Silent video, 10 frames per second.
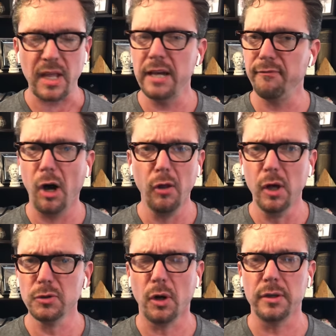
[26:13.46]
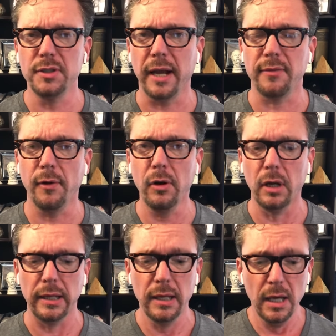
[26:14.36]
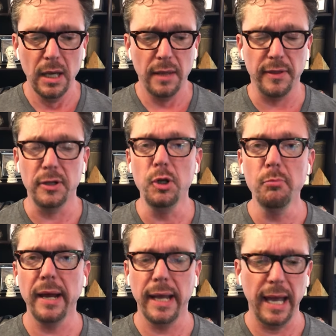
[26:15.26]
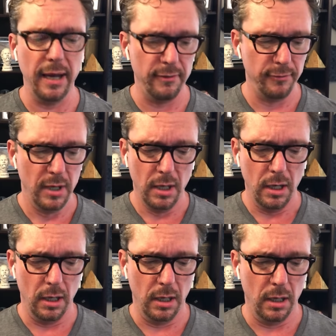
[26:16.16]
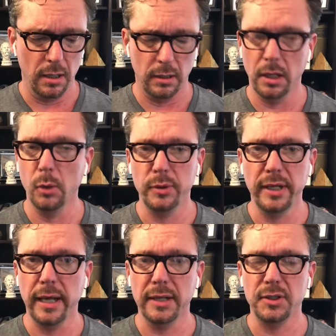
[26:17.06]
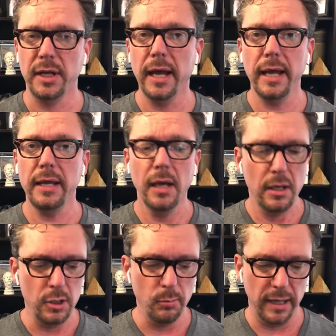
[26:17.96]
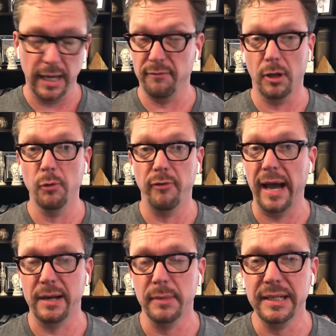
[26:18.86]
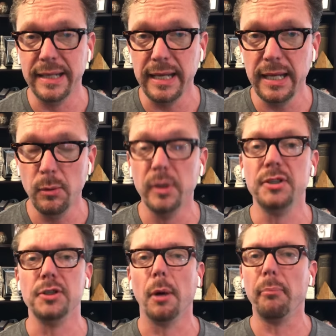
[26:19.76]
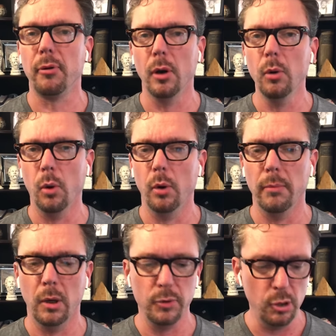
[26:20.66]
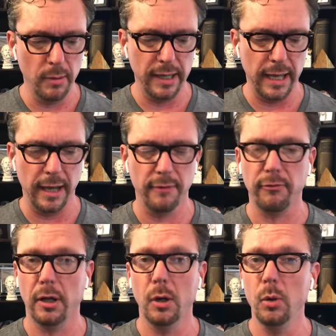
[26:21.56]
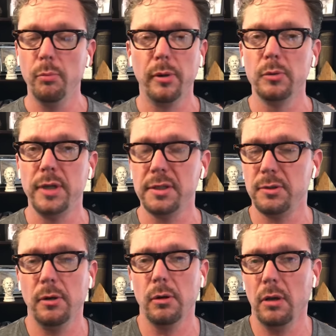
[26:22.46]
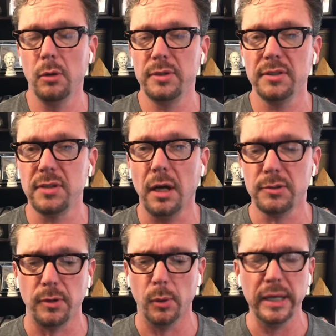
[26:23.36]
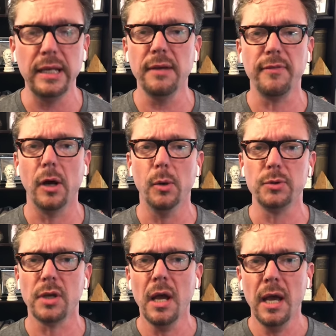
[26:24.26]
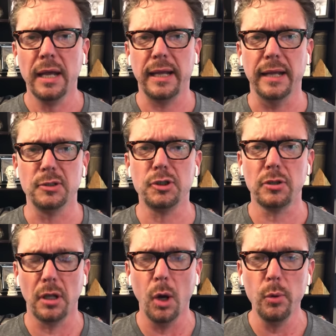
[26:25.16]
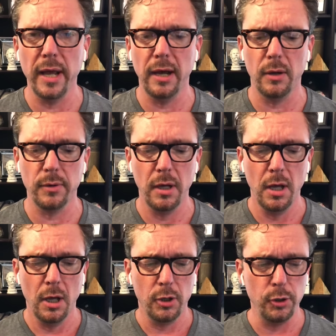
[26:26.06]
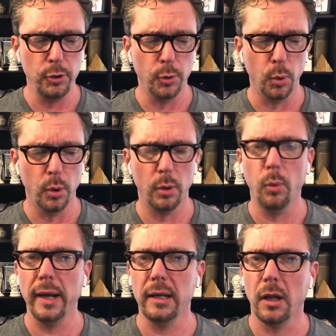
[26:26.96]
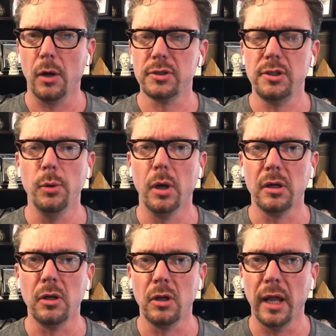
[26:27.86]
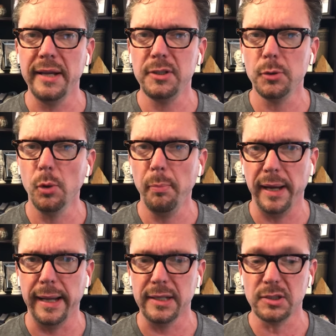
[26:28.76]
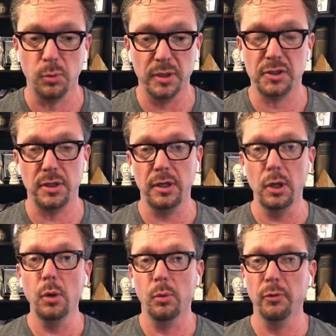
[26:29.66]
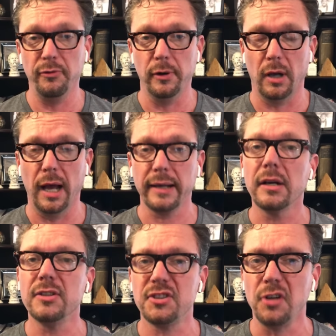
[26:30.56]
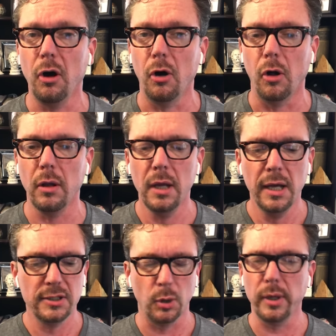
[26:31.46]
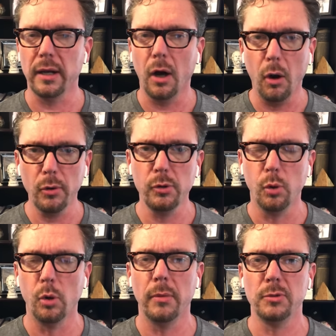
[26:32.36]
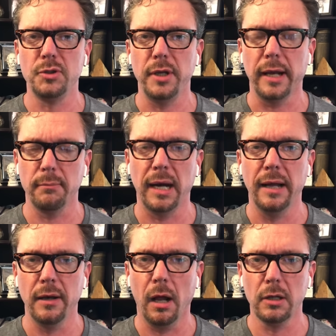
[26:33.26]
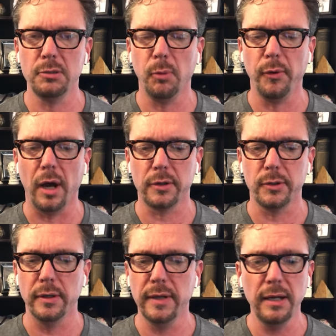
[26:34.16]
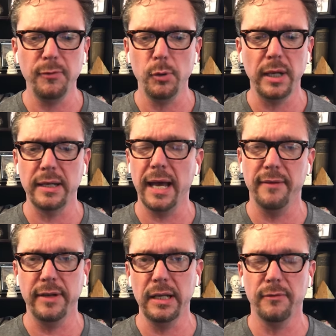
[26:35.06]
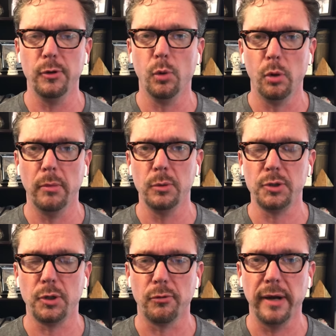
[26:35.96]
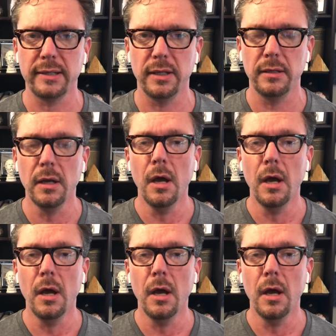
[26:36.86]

If all those aren't checked thoroughly, then you may have Uh, low D H E A, you may have low vitamin D, which is a pro-hormone. You may have low progesterone or low testosterone. Any of those can slow down your weight loss to a glacial pace, which to you will feel like a stall. So get all your hormones checked by a knowledgeable doctor, and then if you need to have any of your hormones corrected